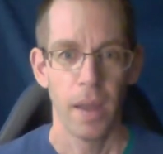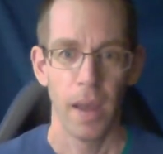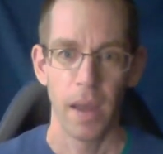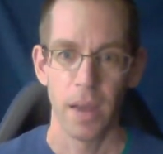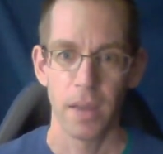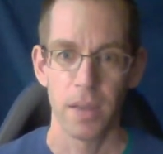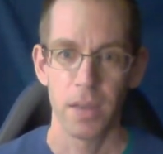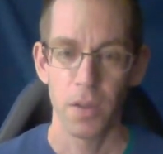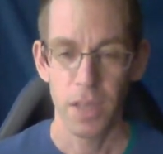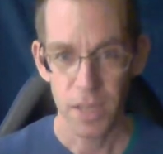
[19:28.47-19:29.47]
Uh,
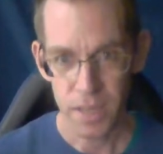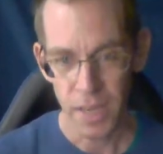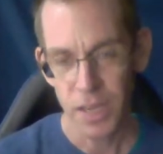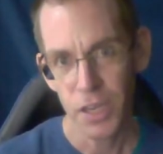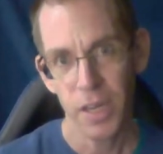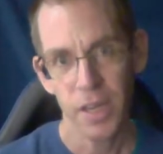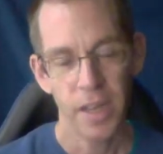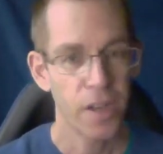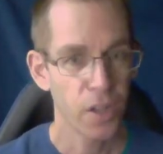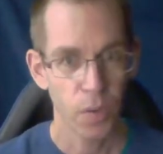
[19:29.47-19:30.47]
so the sensation,
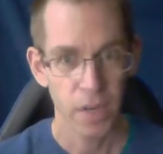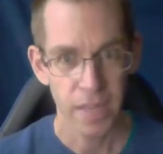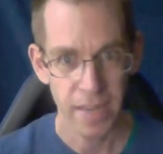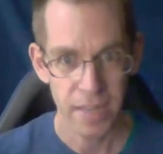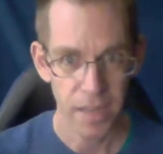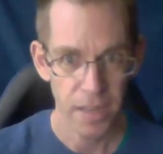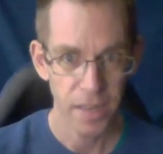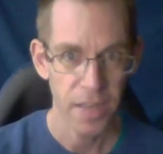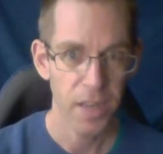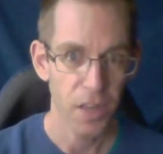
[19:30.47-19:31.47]
in other words, has to
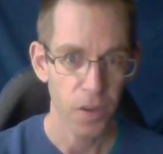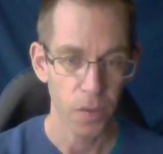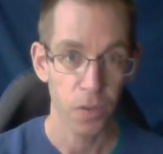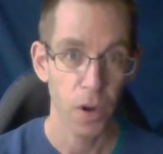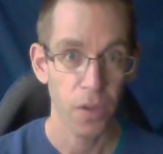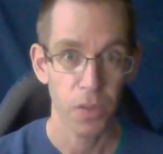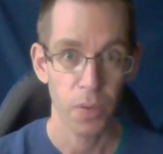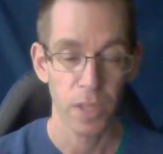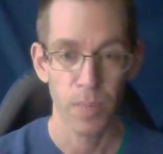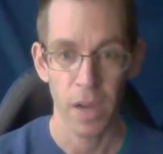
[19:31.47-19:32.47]
continue throughout the
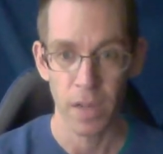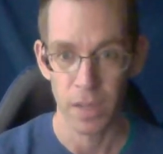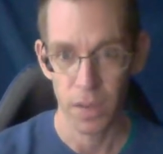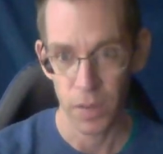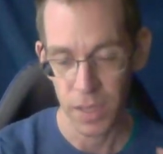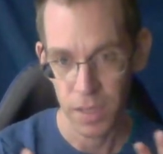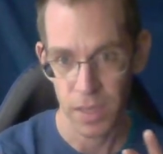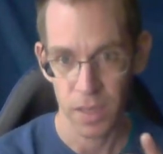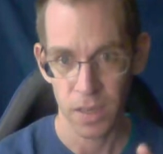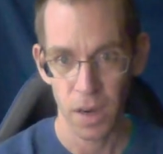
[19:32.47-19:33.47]
response. So these
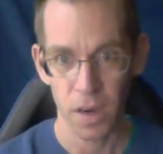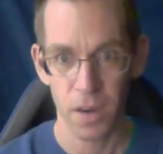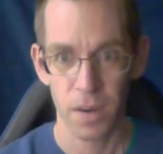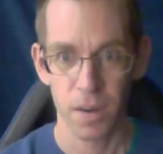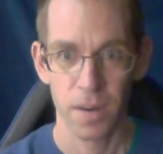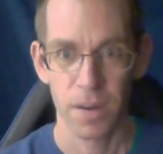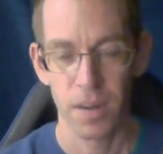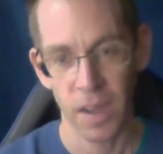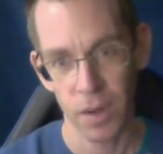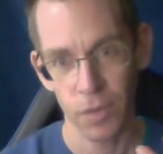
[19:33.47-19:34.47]
things are
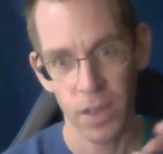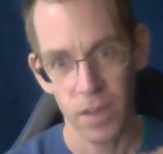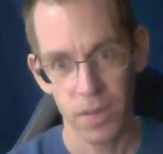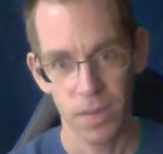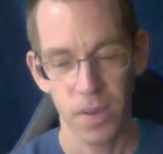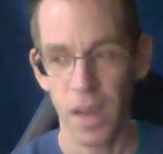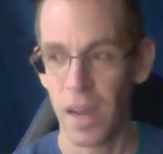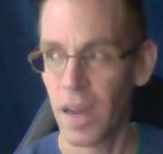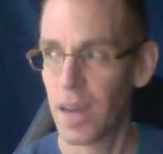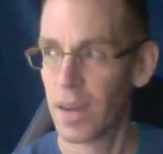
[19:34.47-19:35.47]
kind of
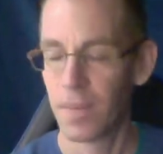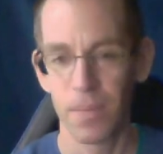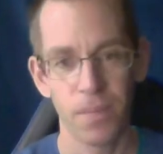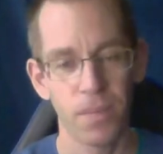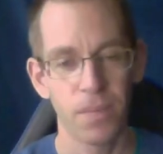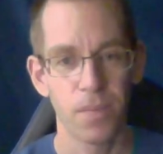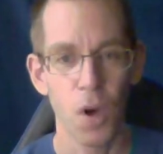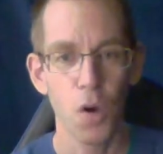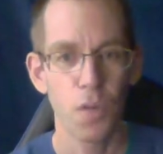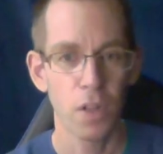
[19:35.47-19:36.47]
uh,
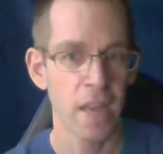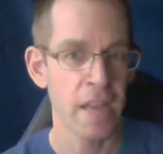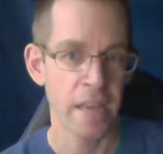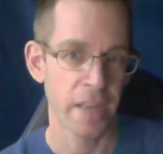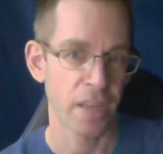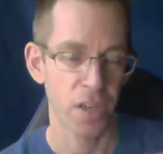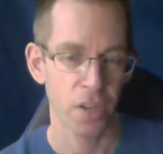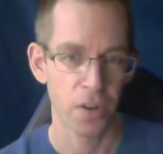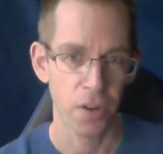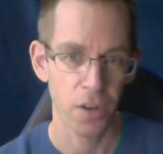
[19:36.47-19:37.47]
overlaying each
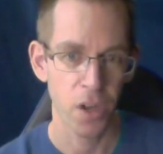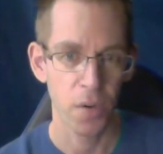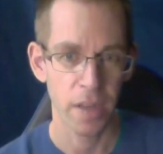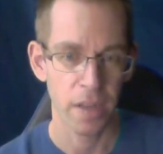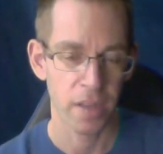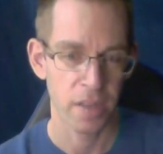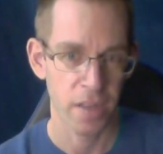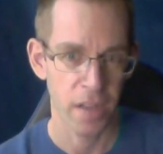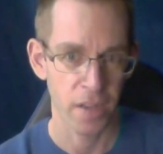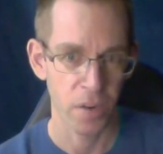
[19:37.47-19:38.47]
other. They're going
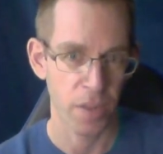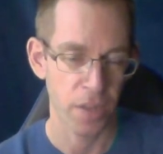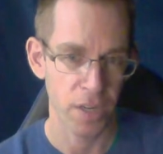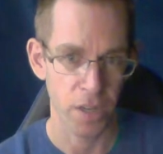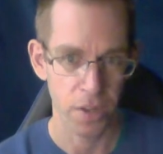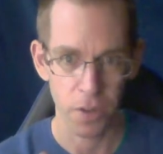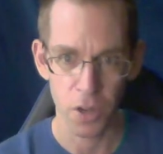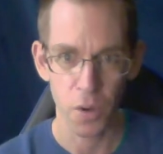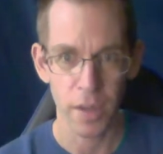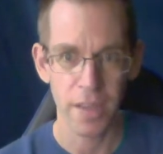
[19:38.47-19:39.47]
together with each other. They're
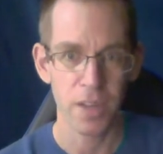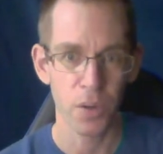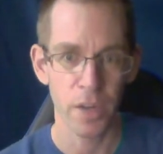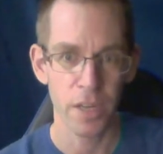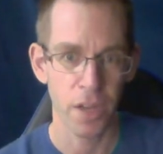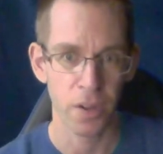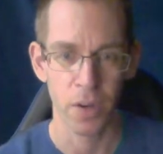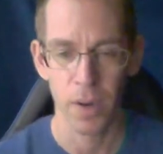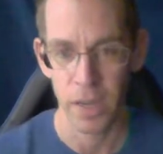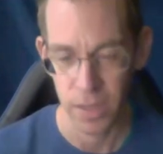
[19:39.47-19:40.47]
going into each other,
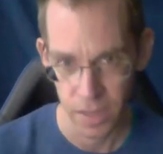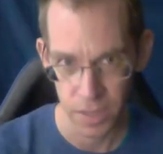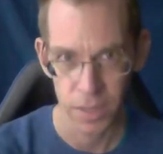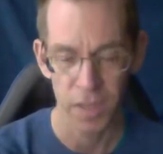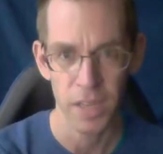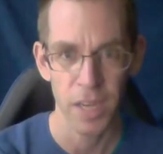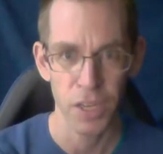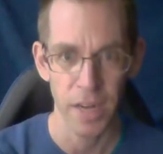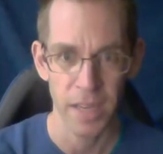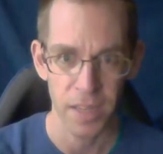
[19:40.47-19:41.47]
right?
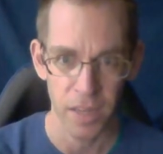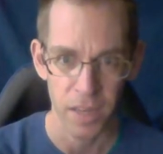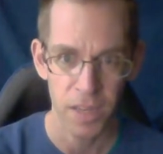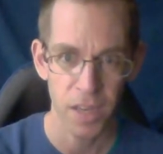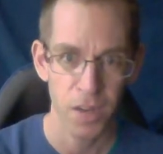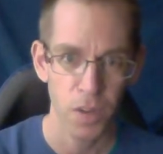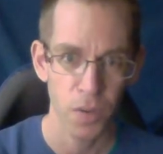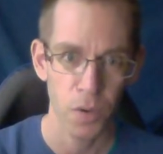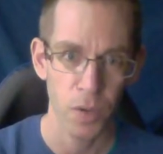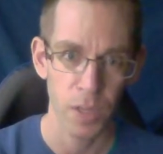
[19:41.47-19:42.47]
Sensation has to continue
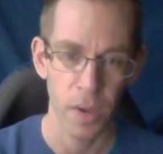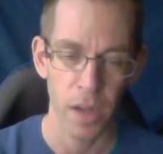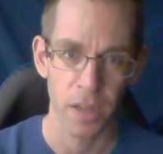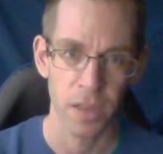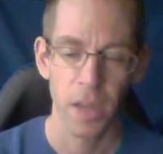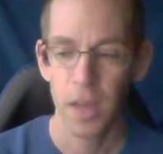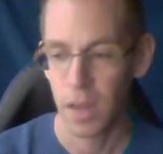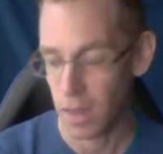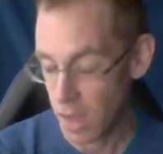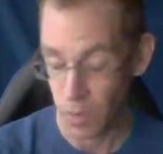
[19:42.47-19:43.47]
through response,
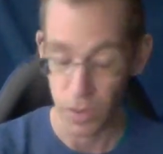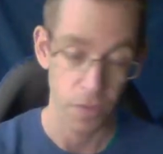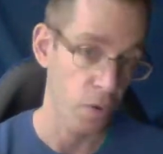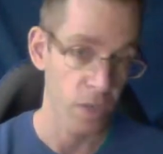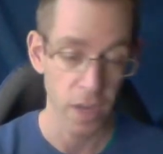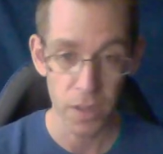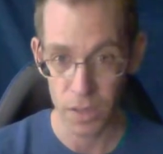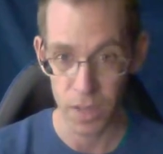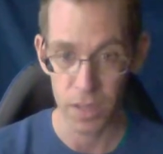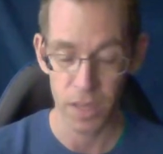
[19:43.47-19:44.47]
along with, of course, other
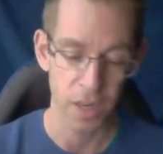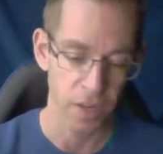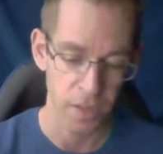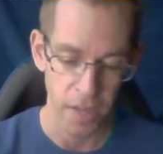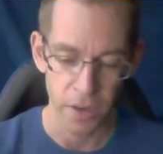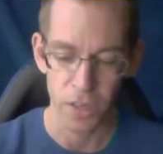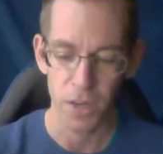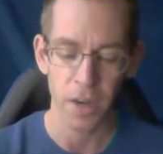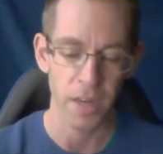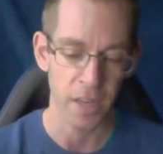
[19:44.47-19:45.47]
sensations that you're
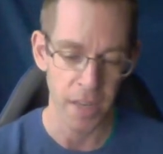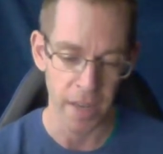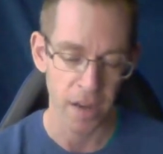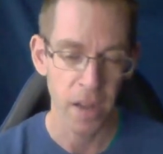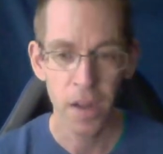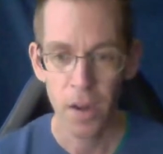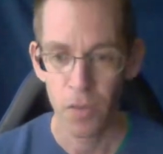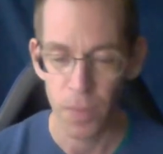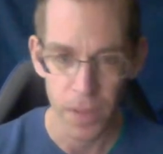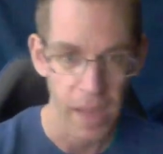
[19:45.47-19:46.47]
starting to get
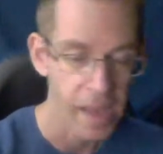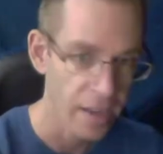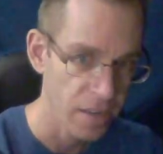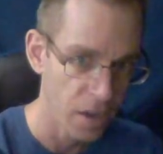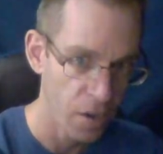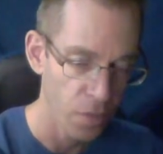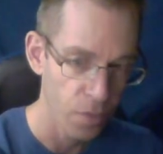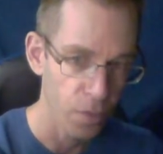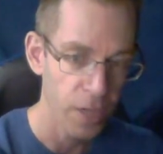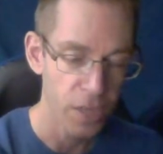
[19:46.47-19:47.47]
from the act of
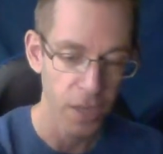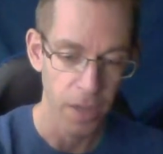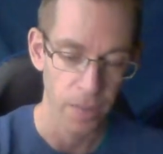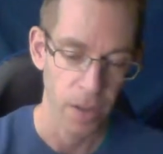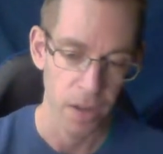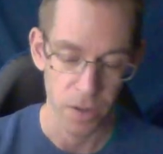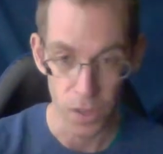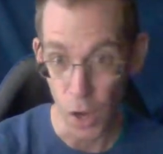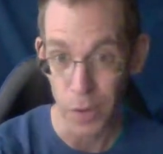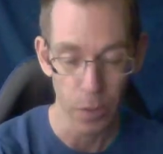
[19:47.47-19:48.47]
reaching and
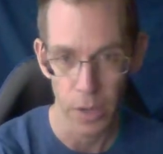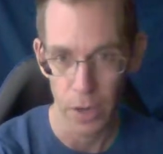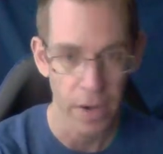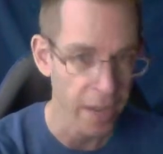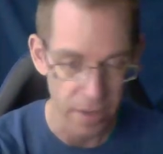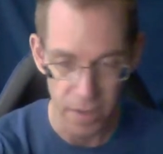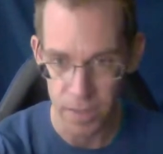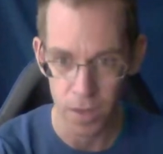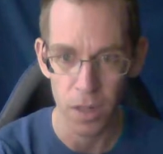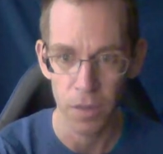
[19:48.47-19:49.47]
knowing where your hand is
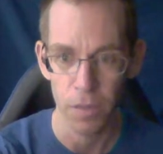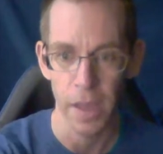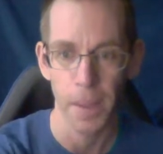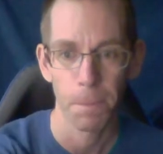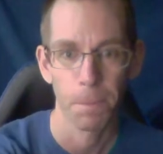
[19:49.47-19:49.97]
and all of that.